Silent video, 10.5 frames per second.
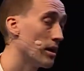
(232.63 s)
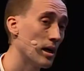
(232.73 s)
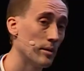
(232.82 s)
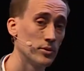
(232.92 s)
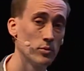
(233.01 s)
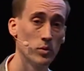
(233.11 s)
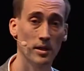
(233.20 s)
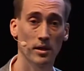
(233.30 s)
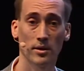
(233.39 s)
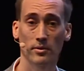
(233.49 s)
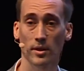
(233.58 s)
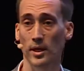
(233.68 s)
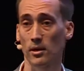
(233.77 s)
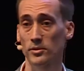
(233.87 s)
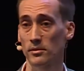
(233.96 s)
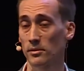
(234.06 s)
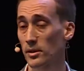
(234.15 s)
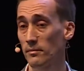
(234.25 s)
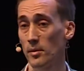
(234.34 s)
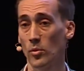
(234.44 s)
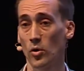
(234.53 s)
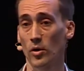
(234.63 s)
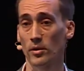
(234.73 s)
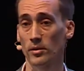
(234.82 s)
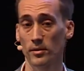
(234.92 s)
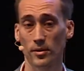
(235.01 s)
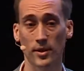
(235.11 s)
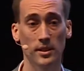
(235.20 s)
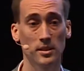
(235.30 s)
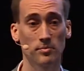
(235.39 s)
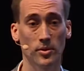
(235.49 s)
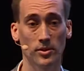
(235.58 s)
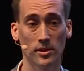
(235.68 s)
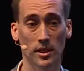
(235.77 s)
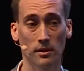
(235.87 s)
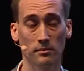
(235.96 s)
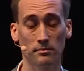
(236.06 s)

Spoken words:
up to 100,000 or even more things per cell.